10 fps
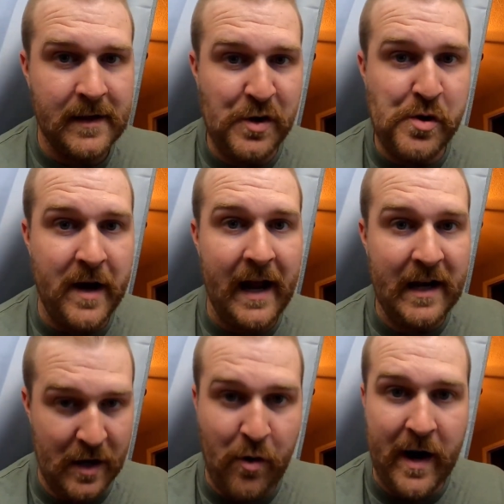you
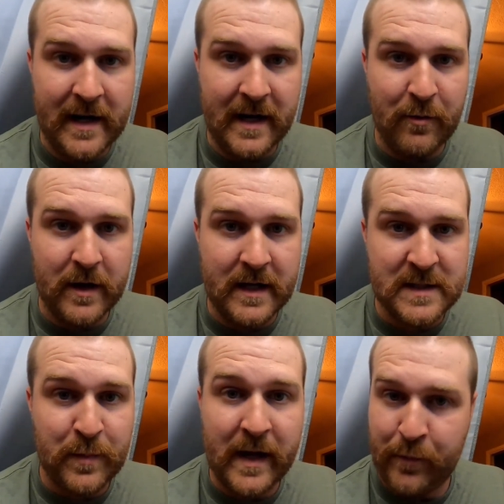had no idea what a
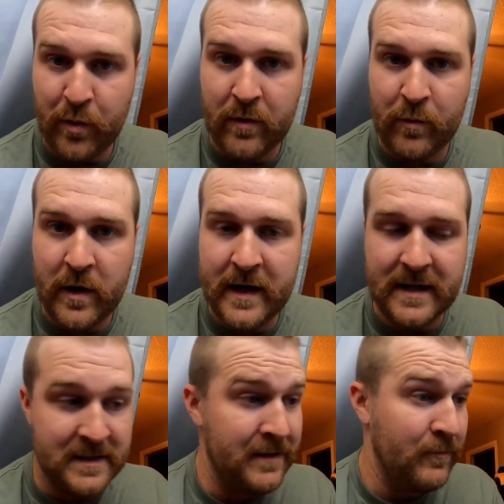display port
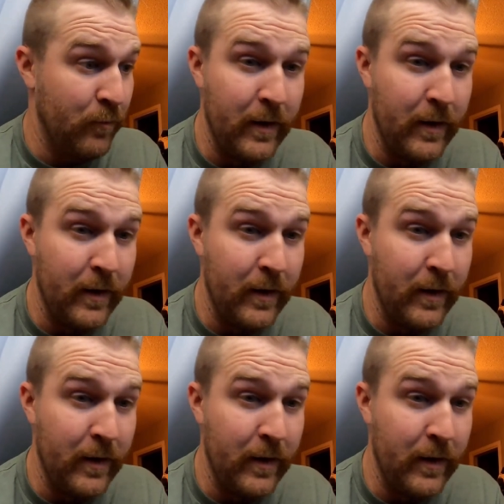was.